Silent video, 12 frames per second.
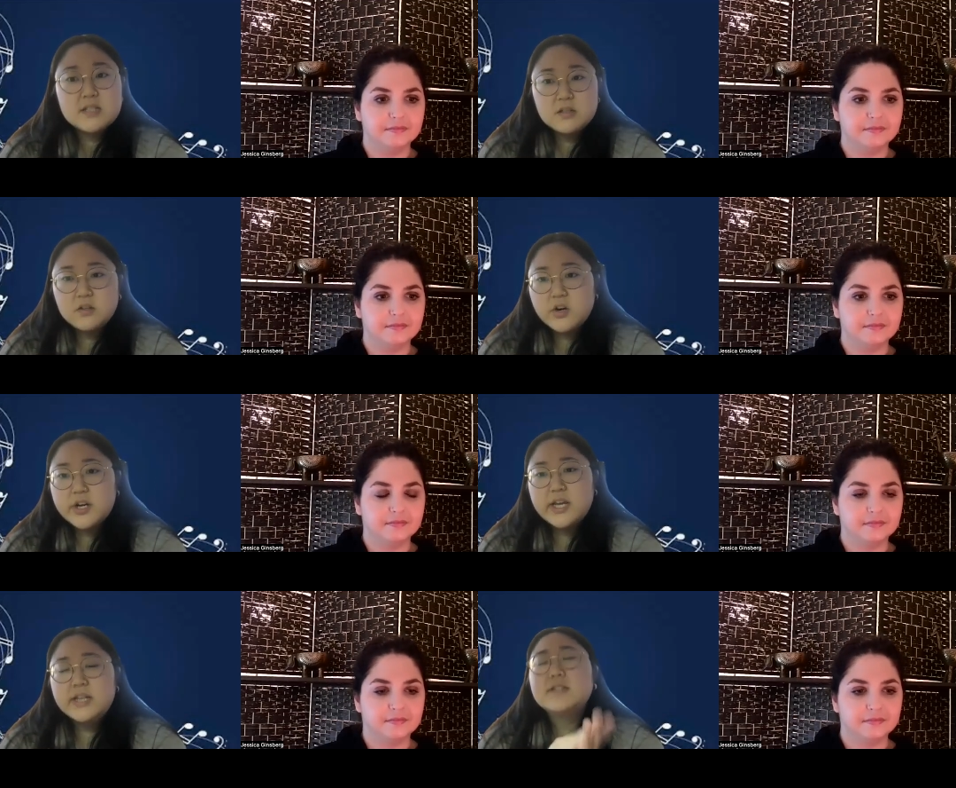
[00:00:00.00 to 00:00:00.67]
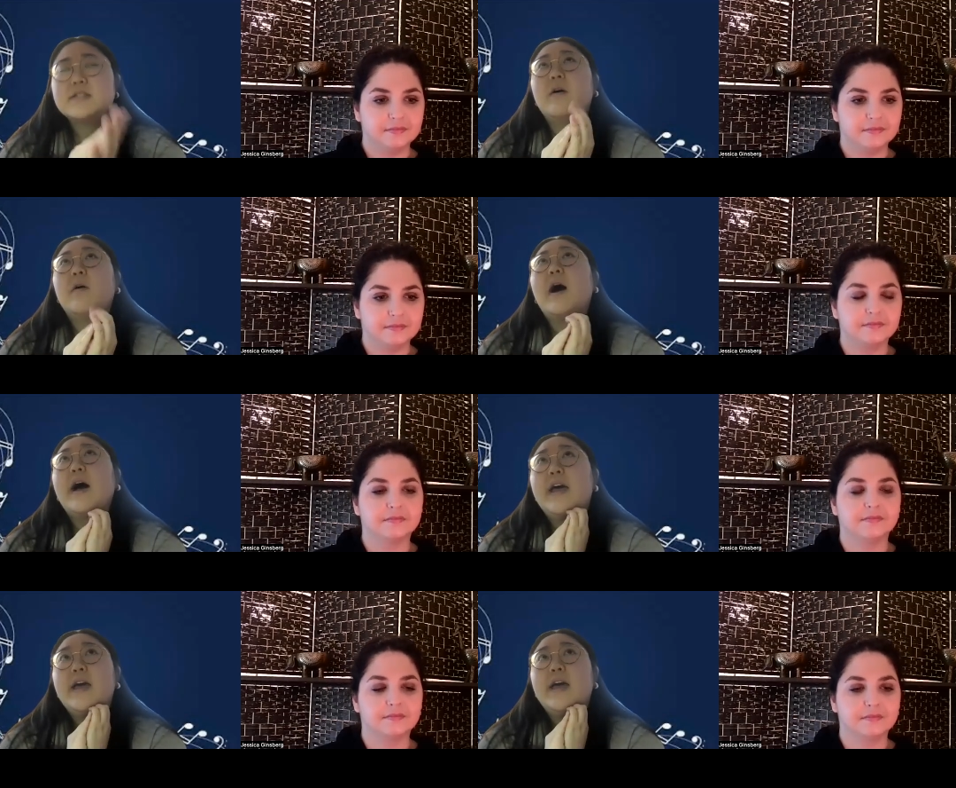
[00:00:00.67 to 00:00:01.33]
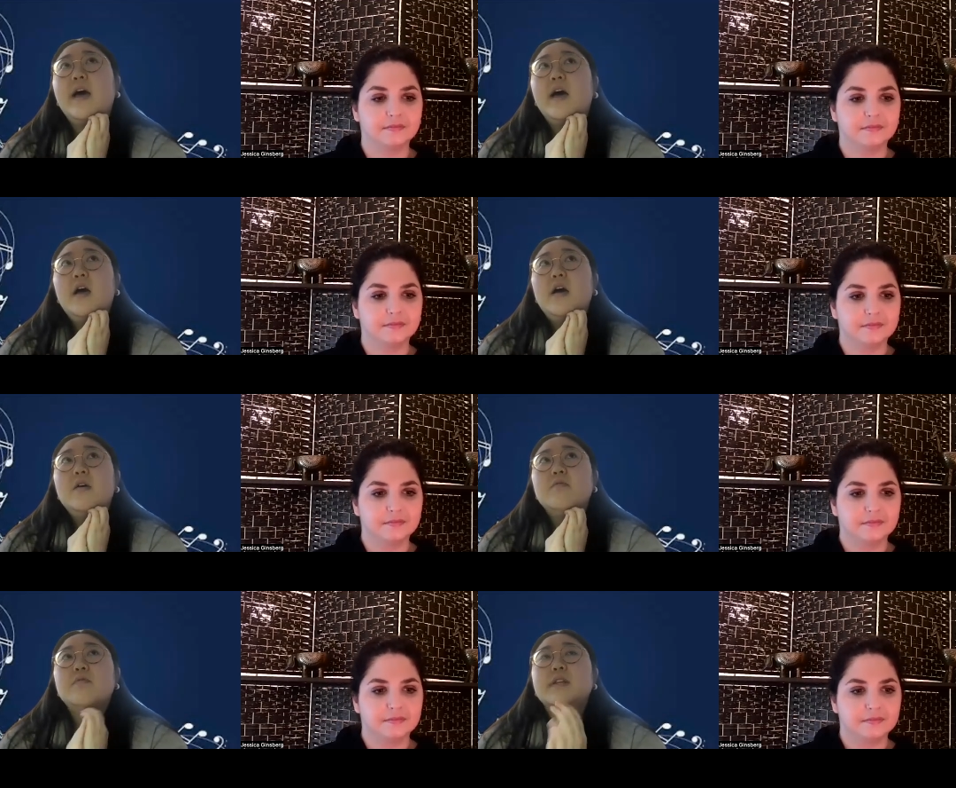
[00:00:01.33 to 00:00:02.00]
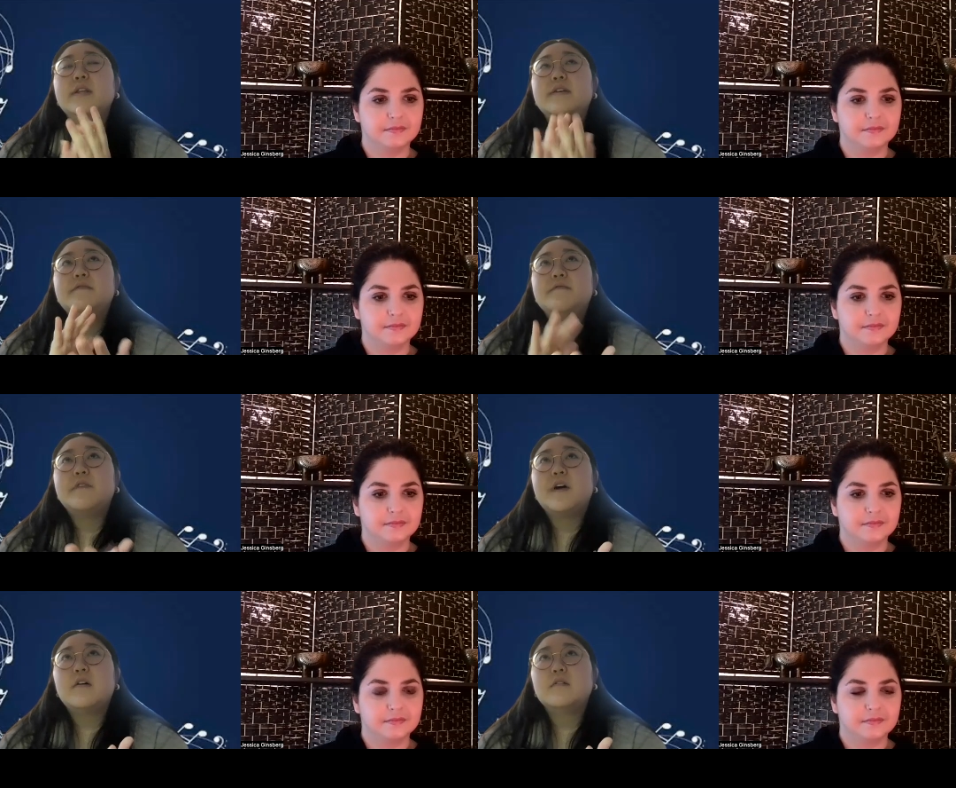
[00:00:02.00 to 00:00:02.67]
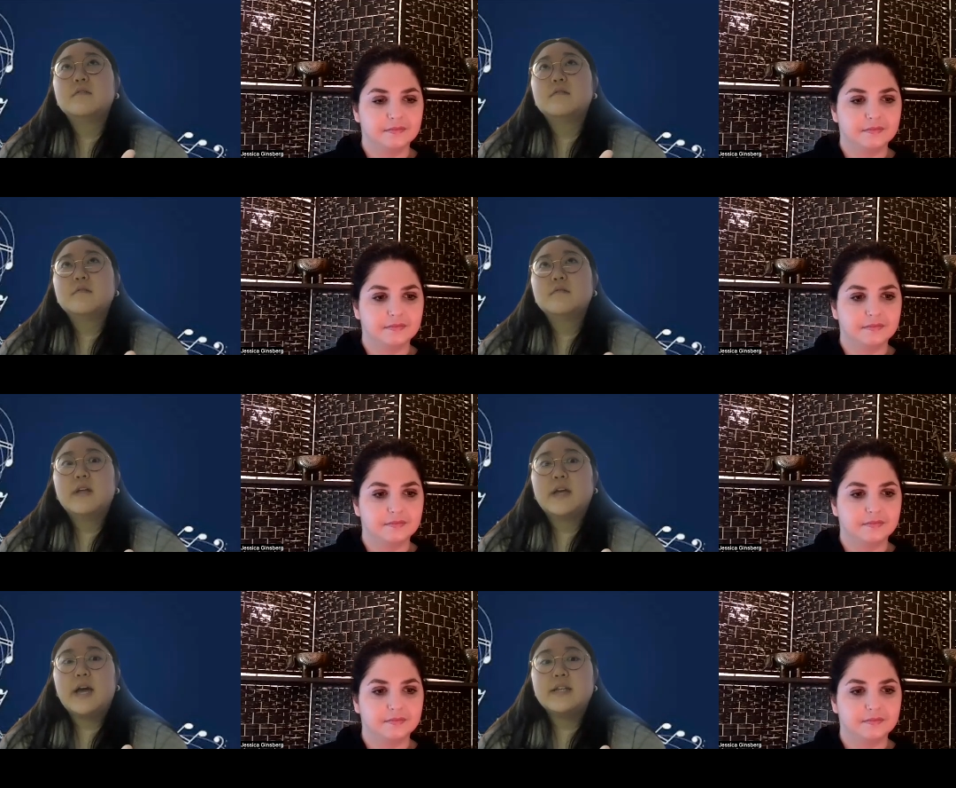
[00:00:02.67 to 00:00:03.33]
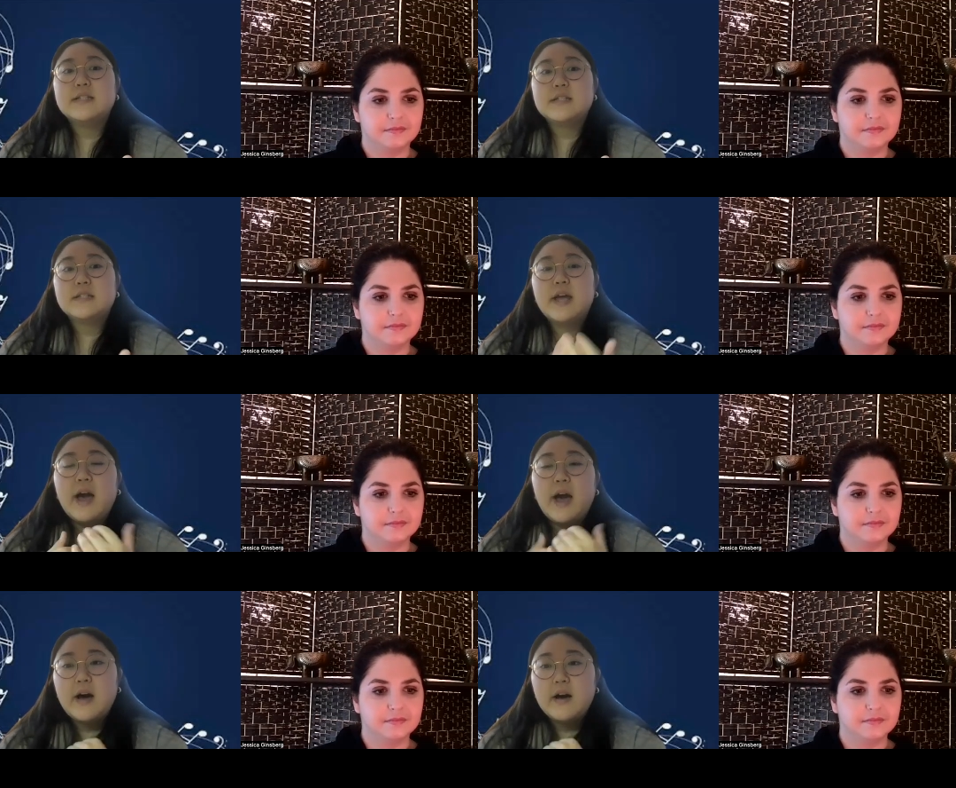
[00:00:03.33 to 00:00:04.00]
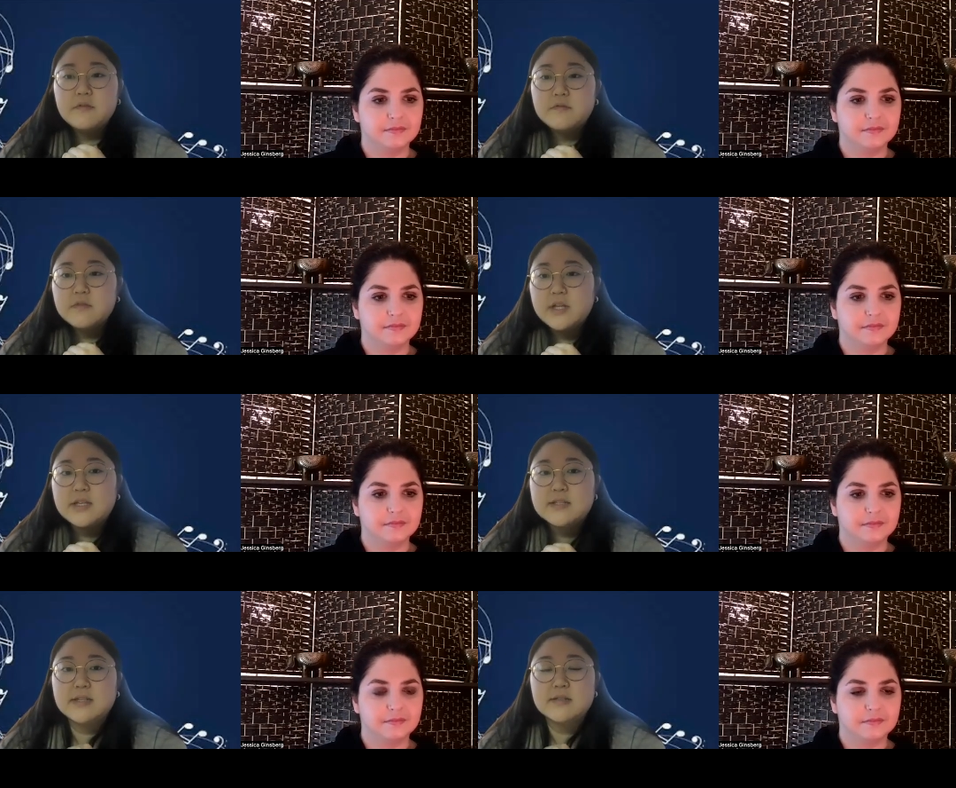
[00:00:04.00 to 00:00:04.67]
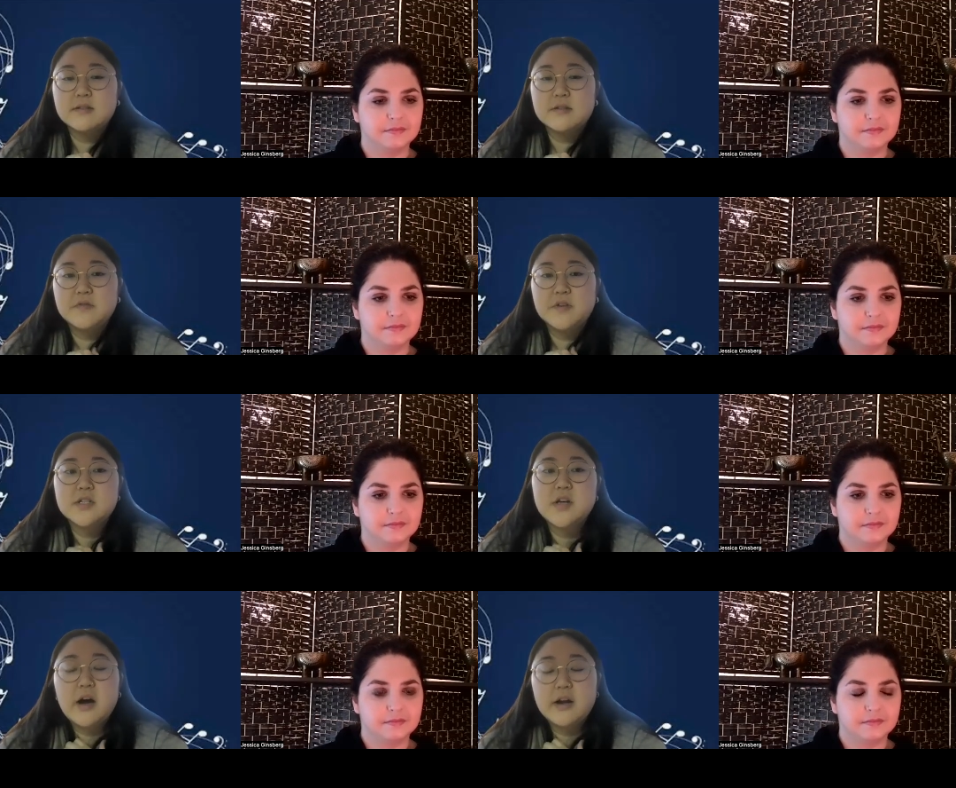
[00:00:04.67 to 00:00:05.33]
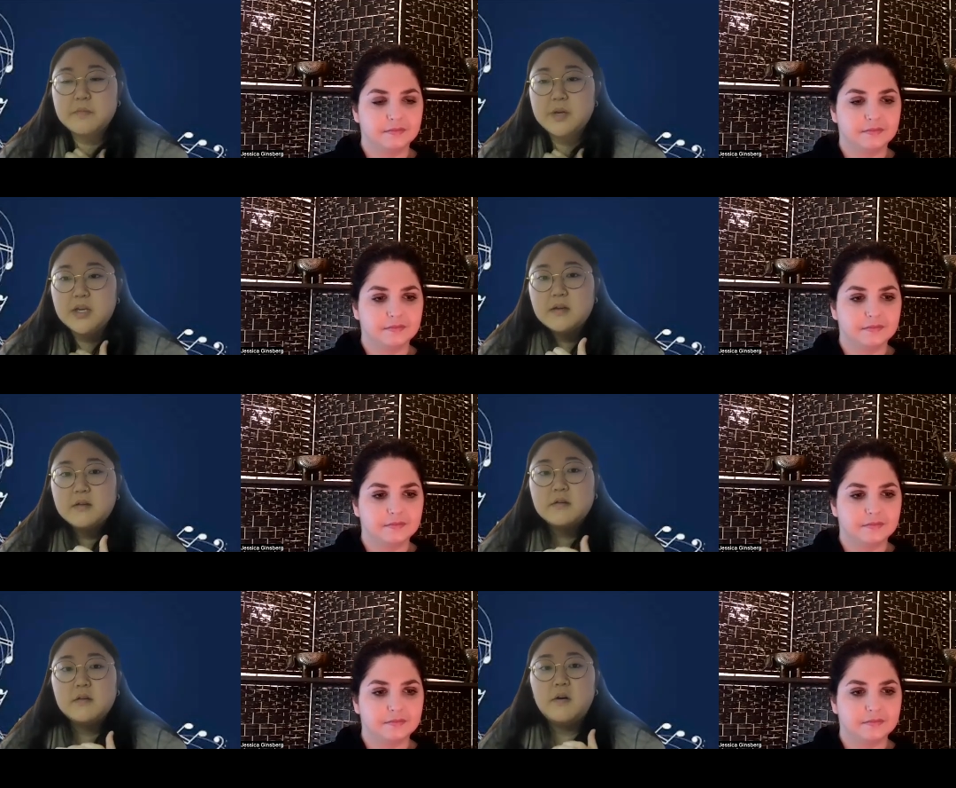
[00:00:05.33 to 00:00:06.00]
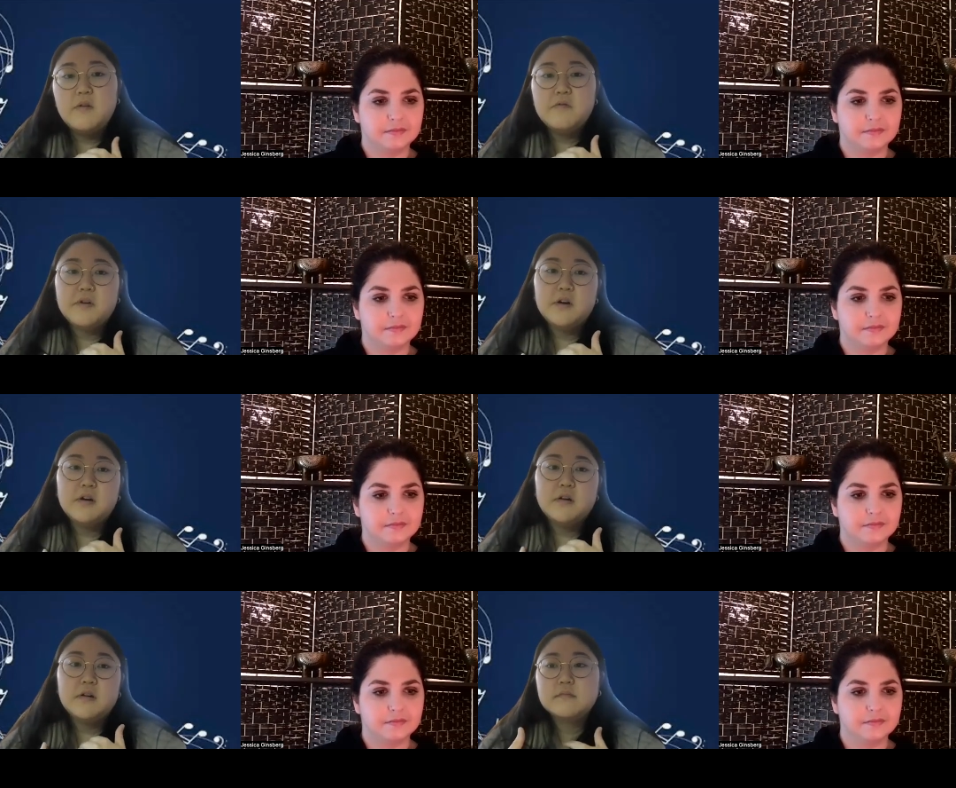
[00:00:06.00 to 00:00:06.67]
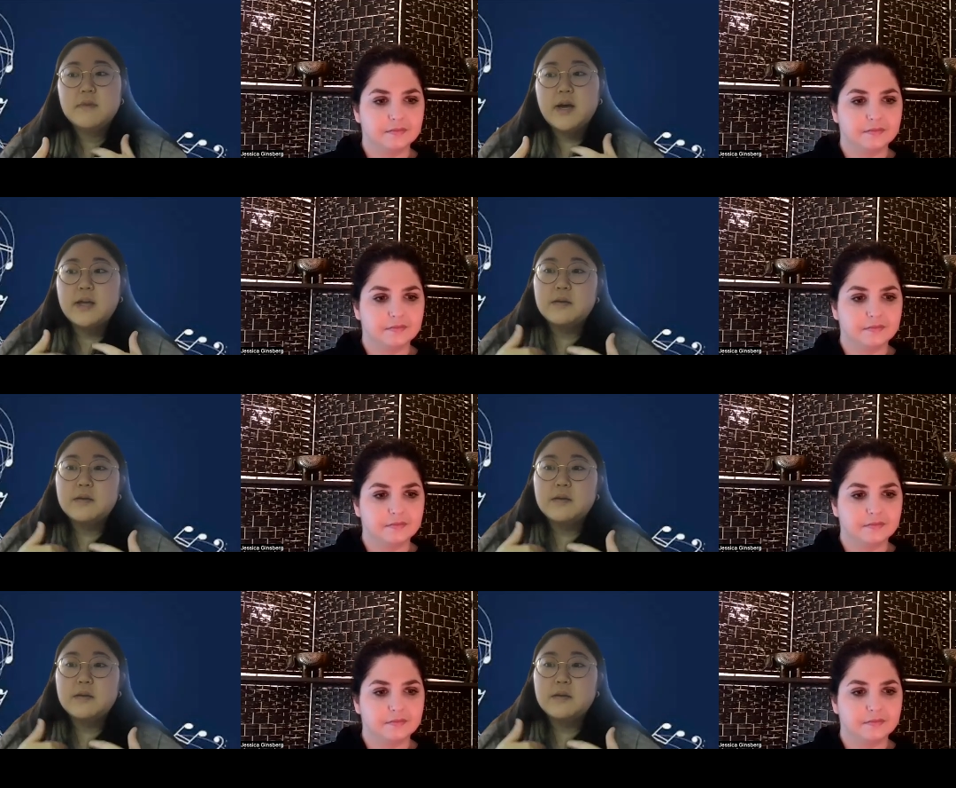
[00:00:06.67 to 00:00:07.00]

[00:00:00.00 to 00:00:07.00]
Speaker 1: learning. So I really felt like I didn't have like a sense of autonomy over my